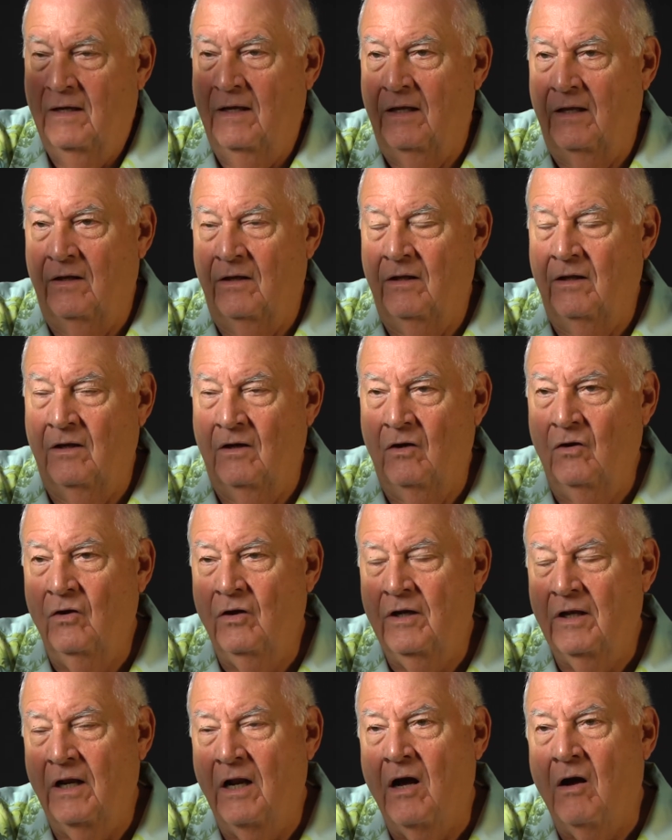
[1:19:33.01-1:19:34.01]
and then
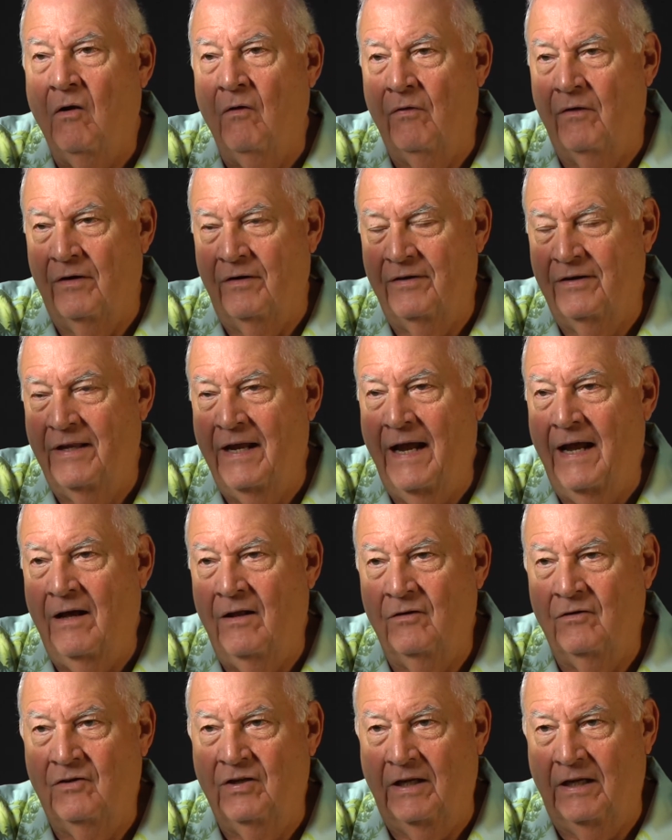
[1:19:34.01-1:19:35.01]
look at all their
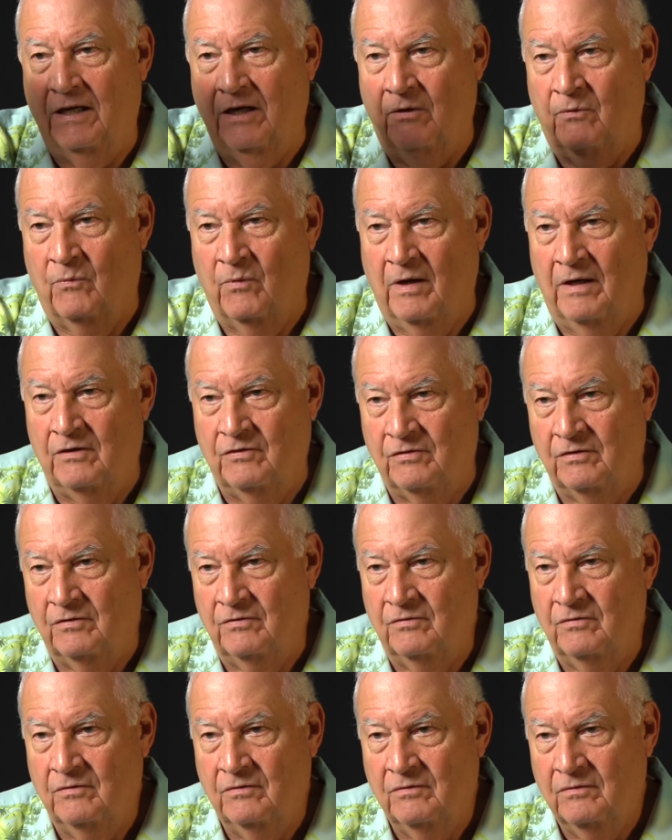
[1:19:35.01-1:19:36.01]
down ticket
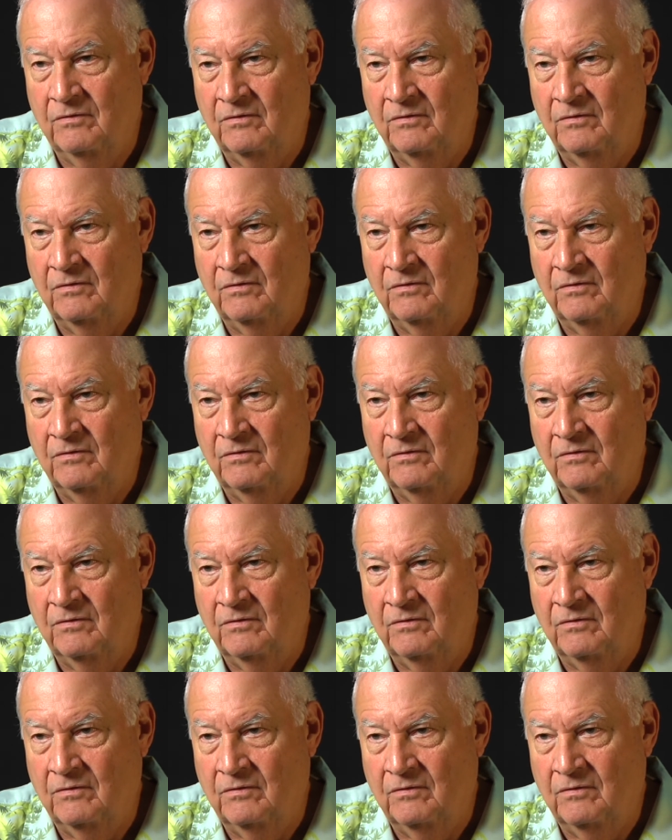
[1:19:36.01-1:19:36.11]
races: